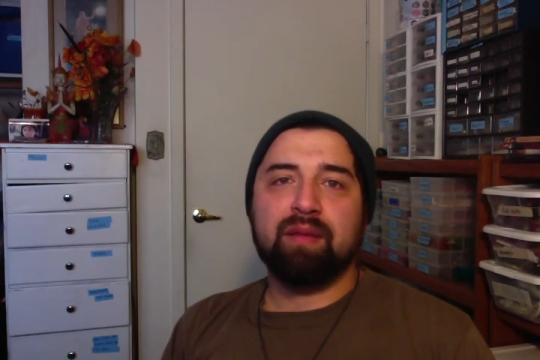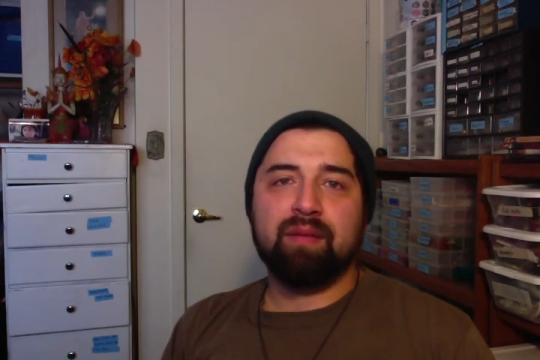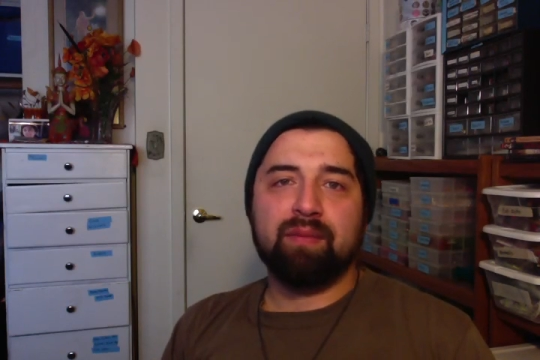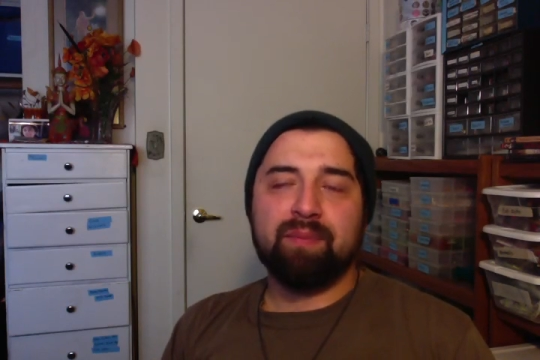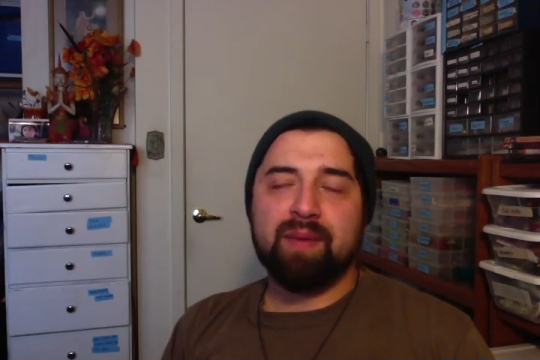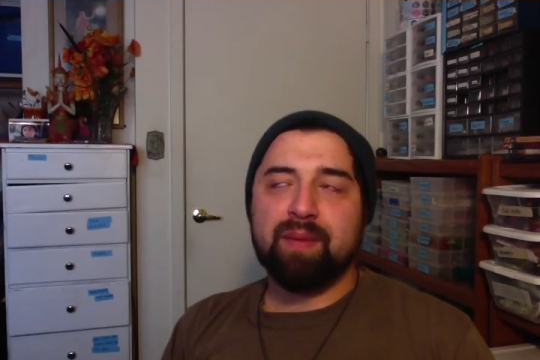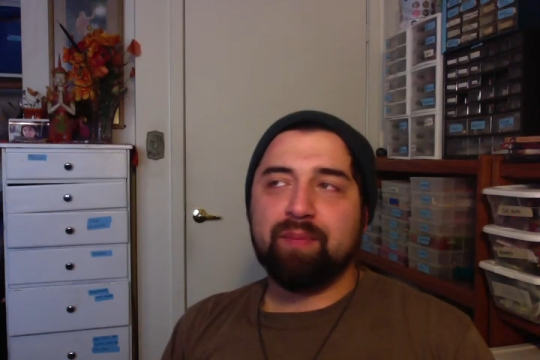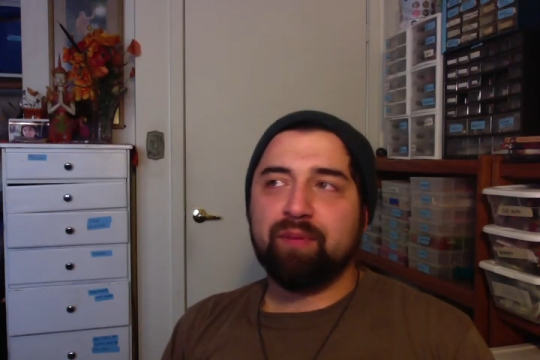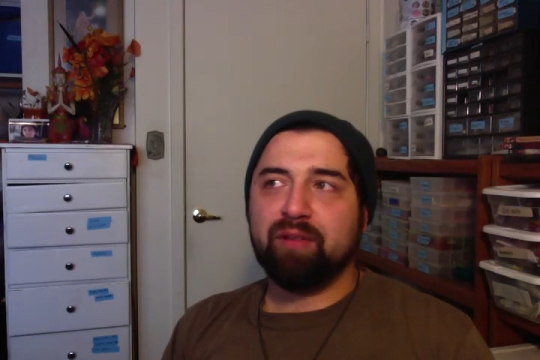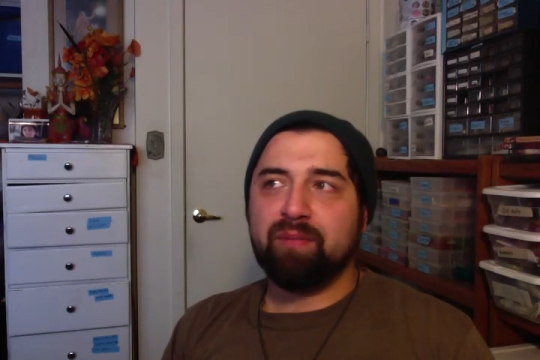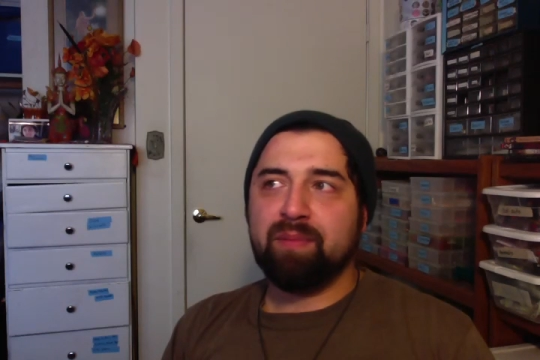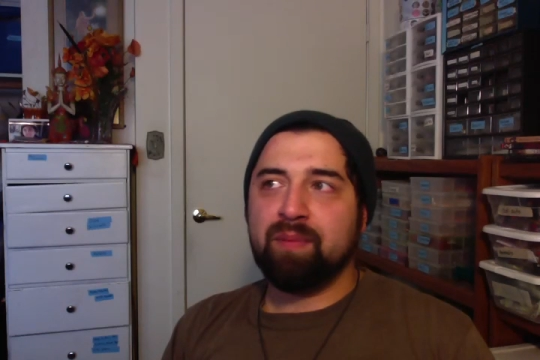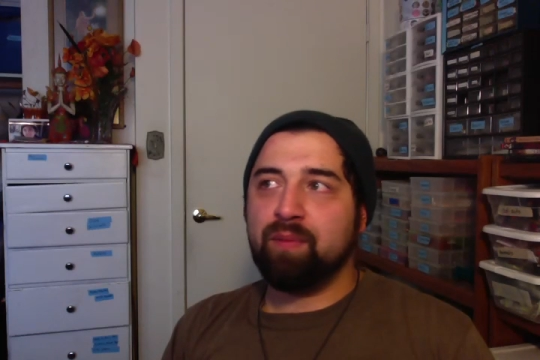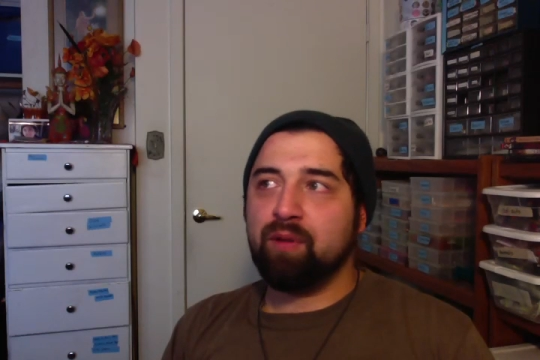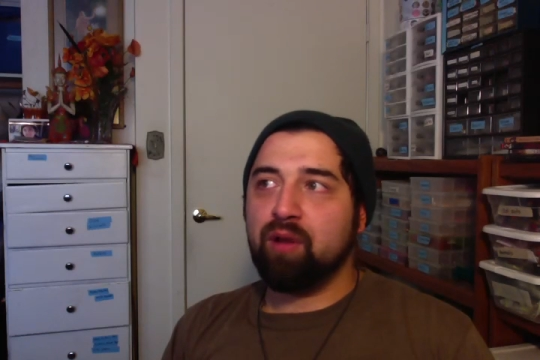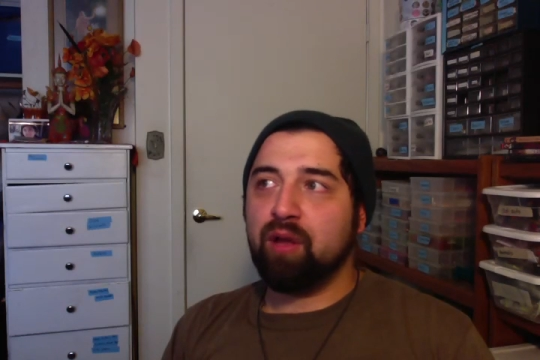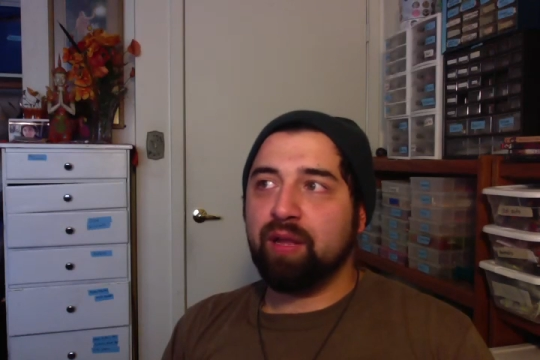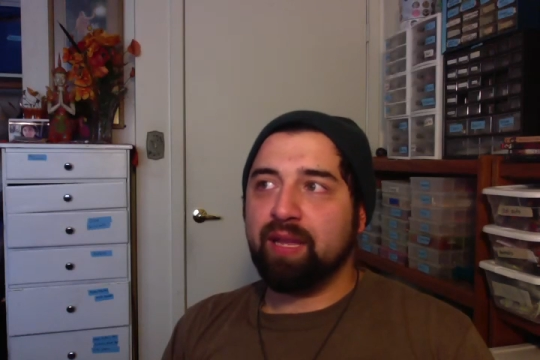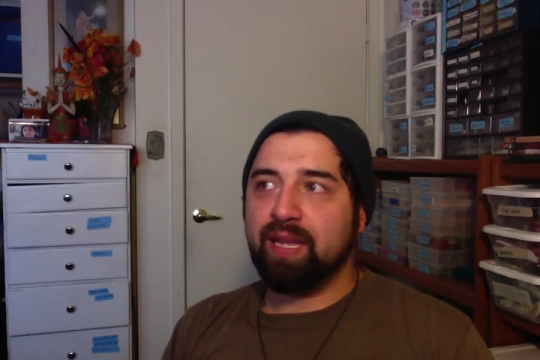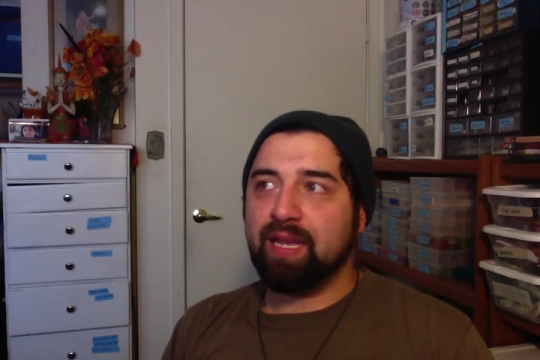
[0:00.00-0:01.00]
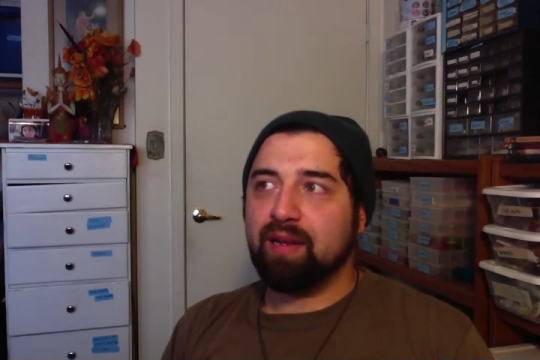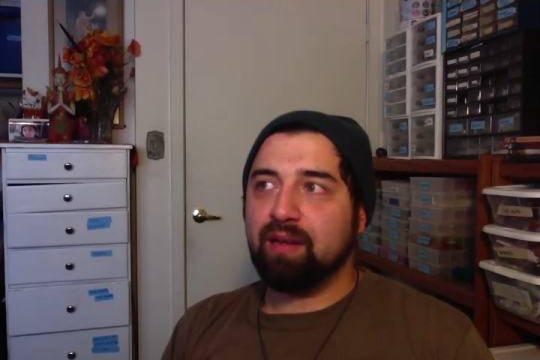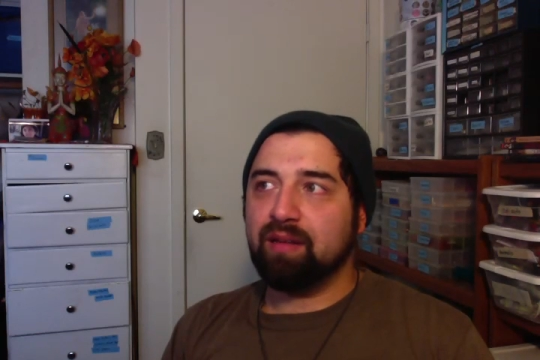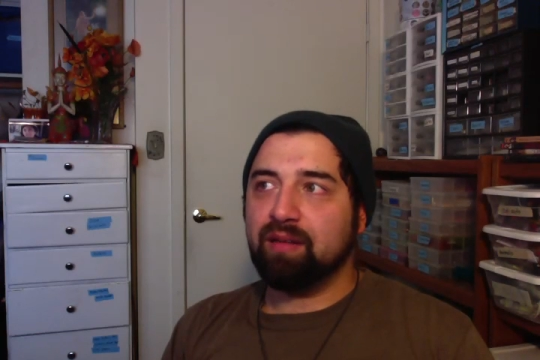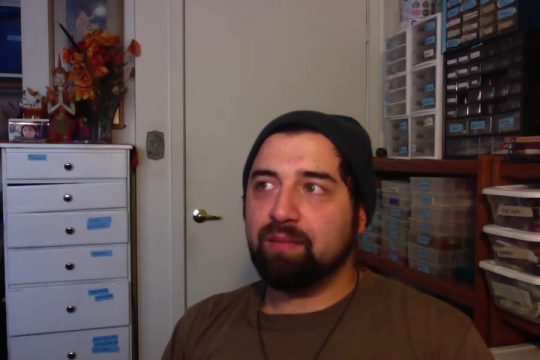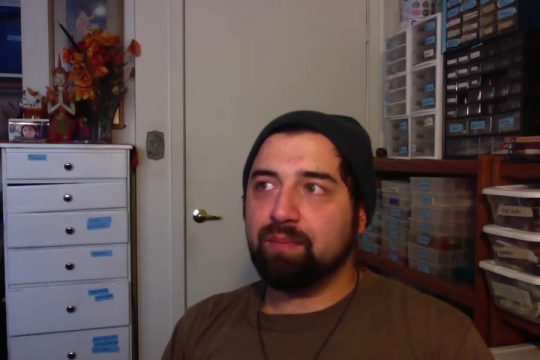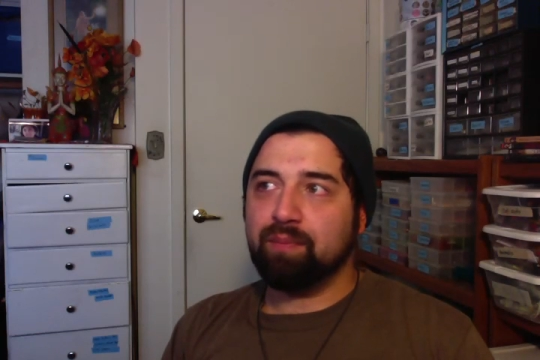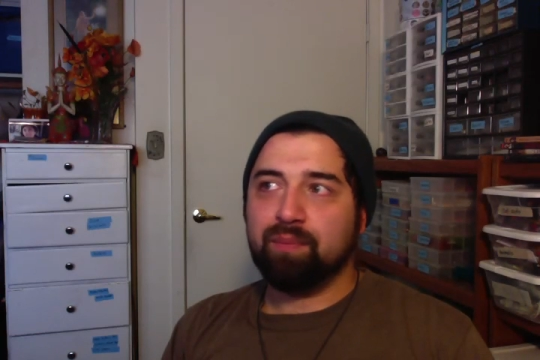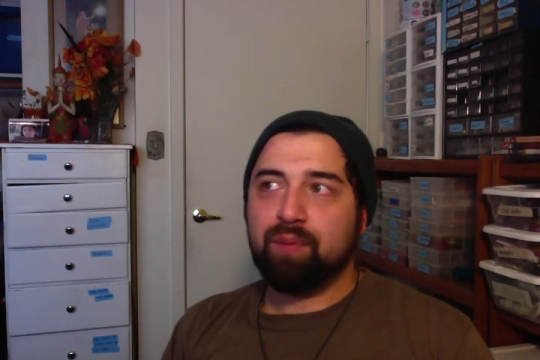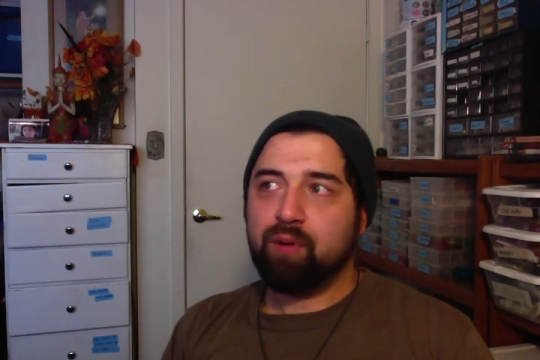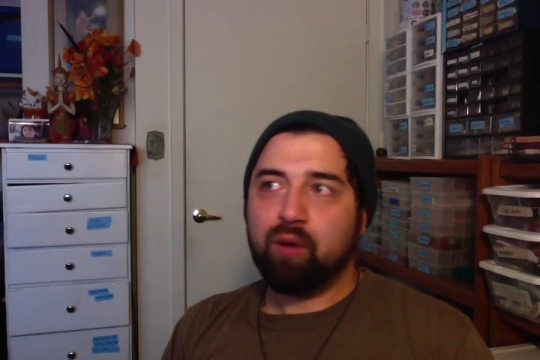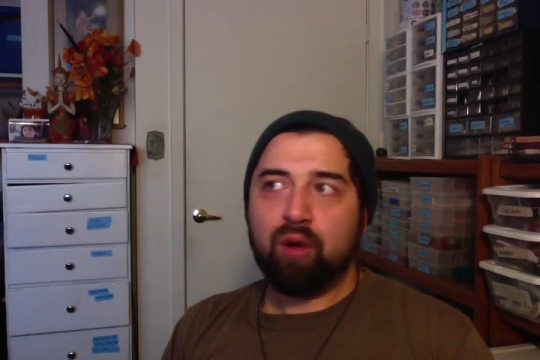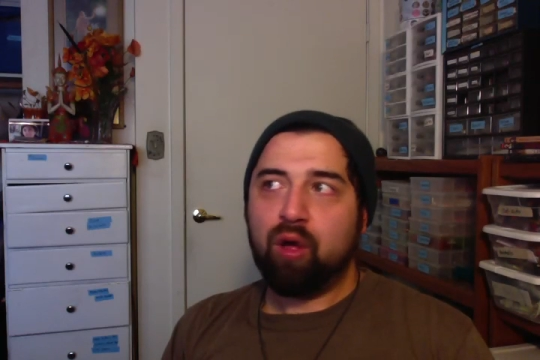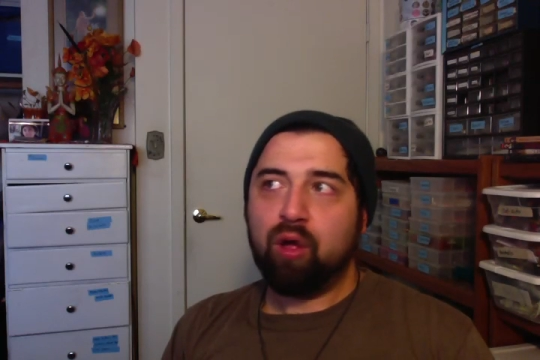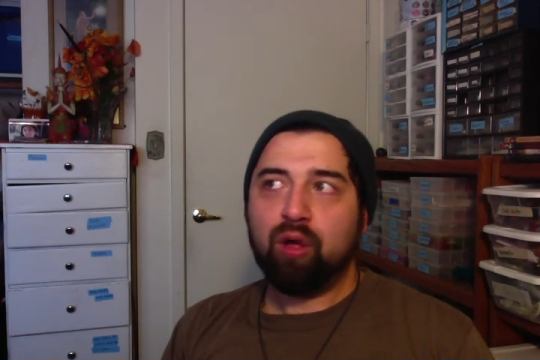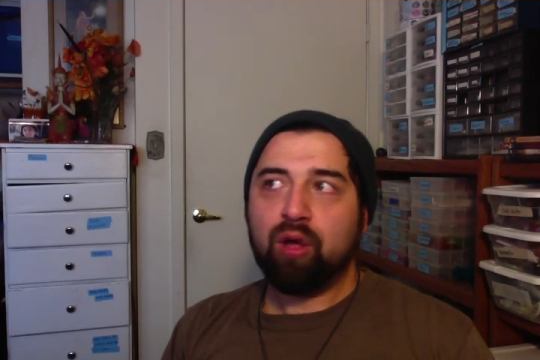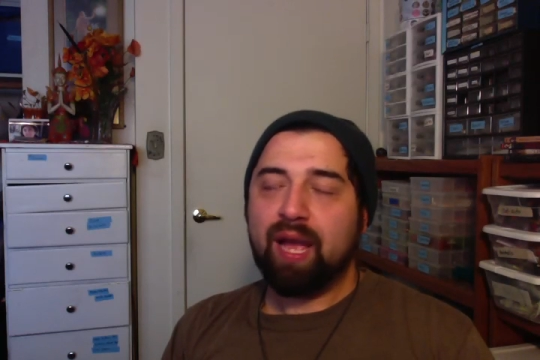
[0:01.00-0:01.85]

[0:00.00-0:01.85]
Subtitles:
People have been calling it all